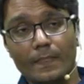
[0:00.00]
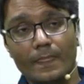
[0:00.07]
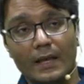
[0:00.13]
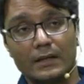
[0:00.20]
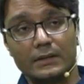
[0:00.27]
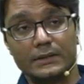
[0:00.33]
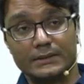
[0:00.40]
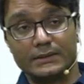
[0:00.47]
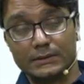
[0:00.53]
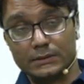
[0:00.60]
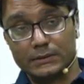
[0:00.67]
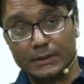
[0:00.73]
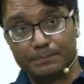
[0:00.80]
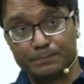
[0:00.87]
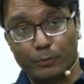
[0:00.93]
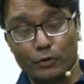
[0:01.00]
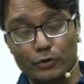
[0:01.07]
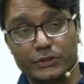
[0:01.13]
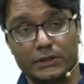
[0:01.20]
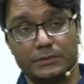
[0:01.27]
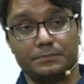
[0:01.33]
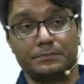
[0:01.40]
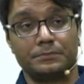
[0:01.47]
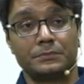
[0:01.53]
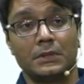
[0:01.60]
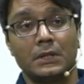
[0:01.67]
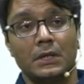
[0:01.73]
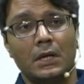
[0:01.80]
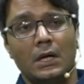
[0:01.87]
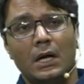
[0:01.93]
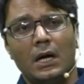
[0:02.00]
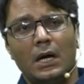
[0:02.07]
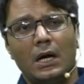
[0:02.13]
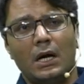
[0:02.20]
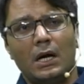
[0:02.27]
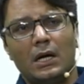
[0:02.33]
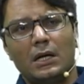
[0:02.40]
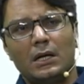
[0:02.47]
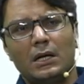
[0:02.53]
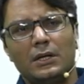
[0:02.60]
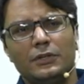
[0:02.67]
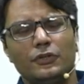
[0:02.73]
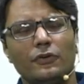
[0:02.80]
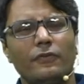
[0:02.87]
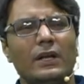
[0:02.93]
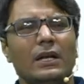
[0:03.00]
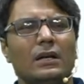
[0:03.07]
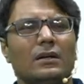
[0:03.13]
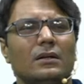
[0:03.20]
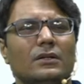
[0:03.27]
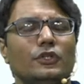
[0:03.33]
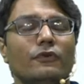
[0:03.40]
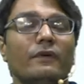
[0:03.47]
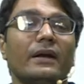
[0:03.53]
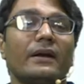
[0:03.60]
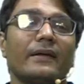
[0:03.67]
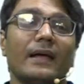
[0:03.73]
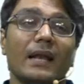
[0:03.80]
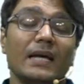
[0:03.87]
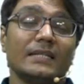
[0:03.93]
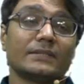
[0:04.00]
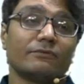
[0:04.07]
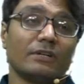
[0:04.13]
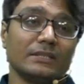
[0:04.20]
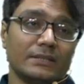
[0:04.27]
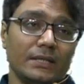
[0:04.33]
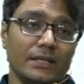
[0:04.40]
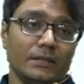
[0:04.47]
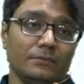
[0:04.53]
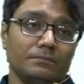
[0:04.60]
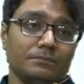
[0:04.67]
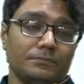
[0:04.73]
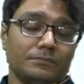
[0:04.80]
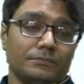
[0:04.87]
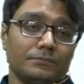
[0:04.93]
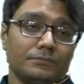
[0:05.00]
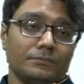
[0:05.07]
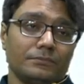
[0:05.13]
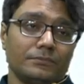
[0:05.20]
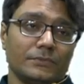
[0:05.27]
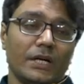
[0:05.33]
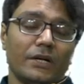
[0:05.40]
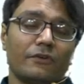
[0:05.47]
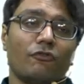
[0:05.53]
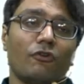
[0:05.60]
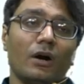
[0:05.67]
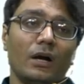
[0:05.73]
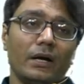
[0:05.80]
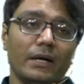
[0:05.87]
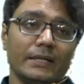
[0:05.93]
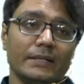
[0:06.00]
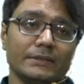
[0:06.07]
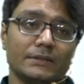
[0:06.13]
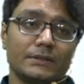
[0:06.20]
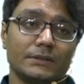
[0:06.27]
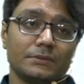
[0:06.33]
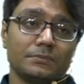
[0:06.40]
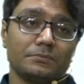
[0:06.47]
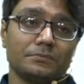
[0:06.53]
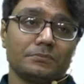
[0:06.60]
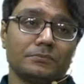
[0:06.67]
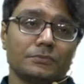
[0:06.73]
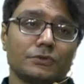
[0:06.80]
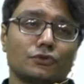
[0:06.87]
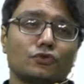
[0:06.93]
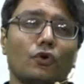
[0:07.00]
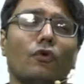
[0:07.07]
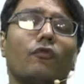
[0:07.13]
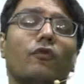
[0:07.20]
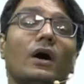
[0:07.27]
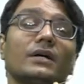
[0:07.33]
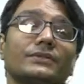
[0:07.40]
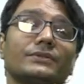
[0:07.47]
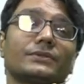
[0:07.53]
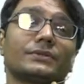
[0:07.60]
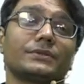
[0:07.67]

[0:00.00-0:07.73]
the portion, you will realize one thing, that world is so vast,